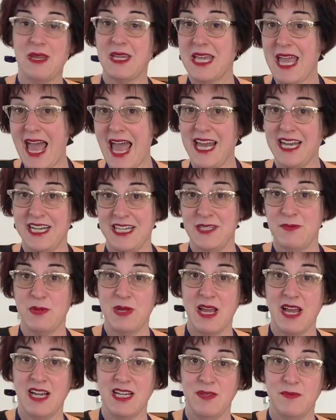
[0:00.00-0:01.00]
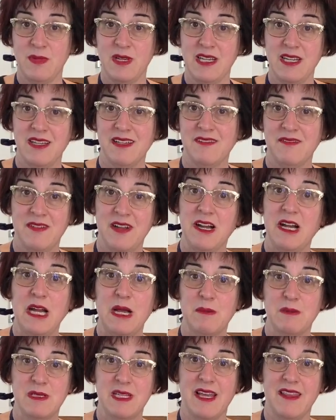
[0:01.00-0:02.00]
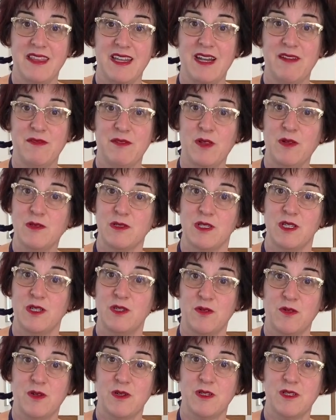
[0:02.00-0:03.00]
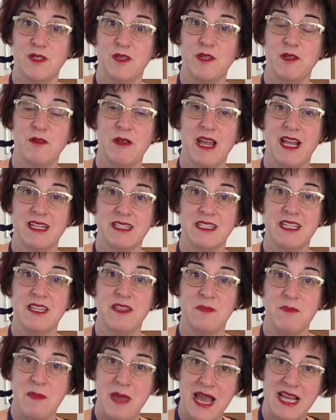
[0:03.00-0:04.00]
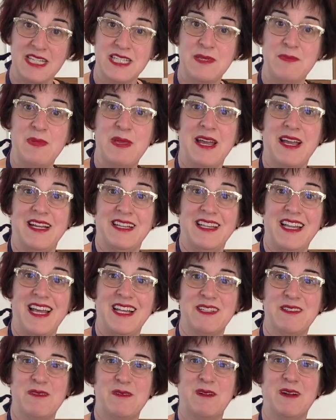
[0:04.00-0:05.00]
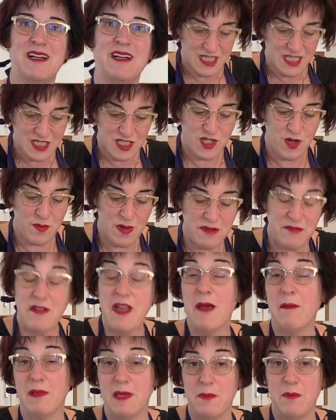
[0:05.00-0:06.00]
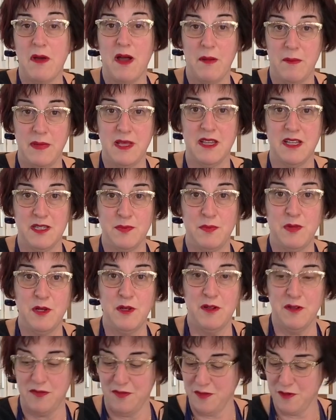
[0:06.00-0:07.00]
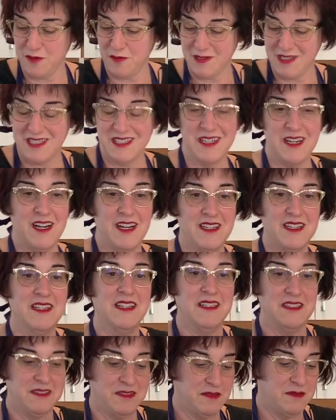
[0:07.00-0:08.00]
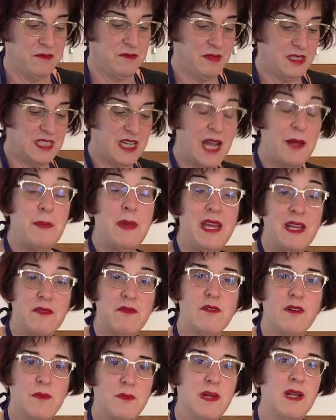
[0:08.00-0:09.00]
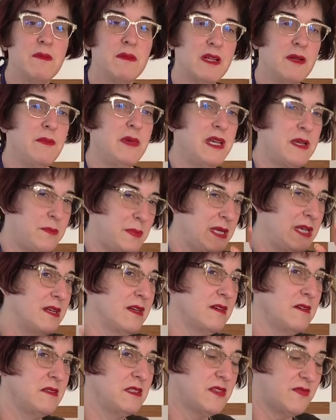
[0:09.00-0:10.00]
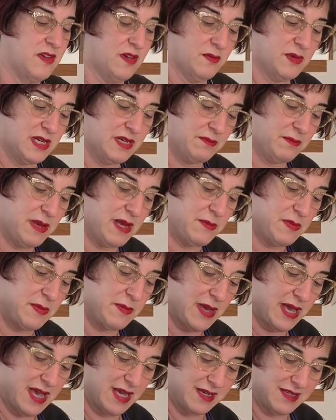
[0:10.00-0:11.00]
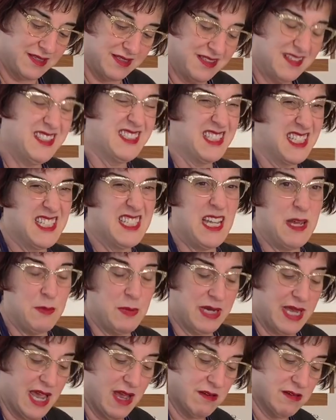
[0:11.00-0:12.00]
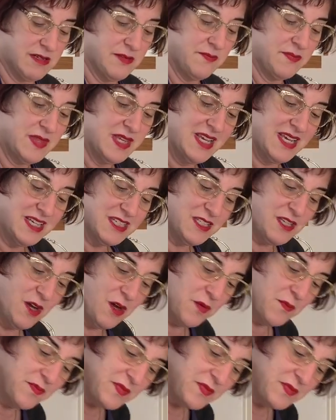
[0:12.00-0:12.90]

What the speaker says: cat is behind me, very upset that I've closed the door so you can't see the mess behind that door. So my family bought me this beautiful Cuisinart, which I paid for, but I'm going to make Peter, who's filming, pay me back. It's the same account. So